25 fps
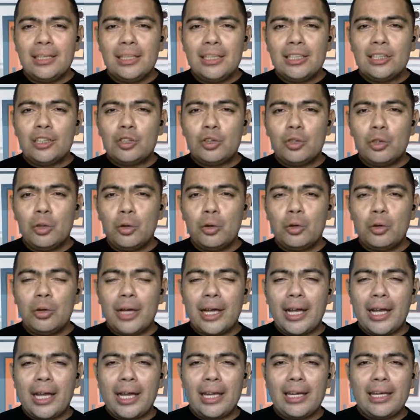So,
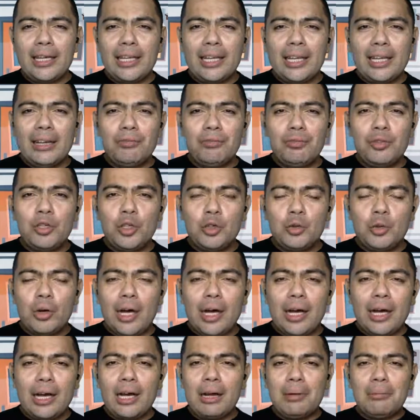and if you
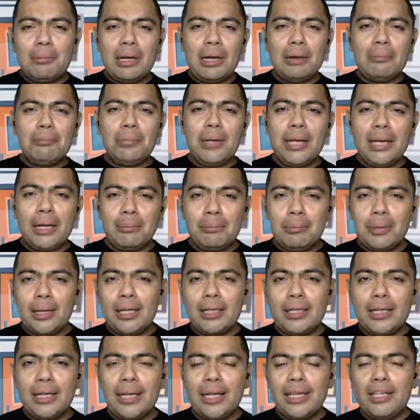are a big
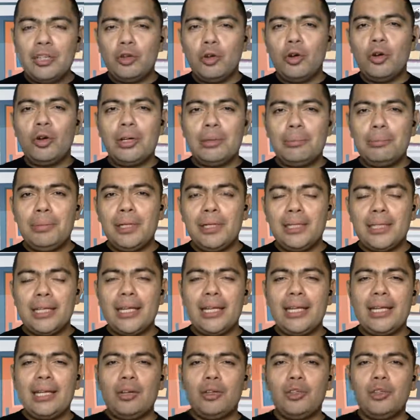building, you own a
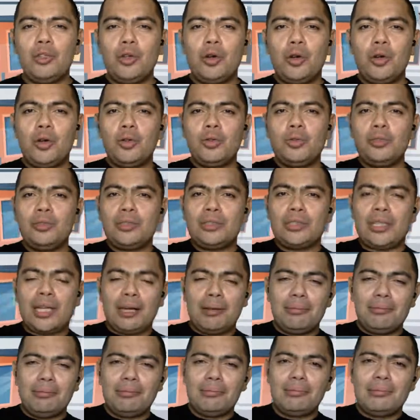building or you own some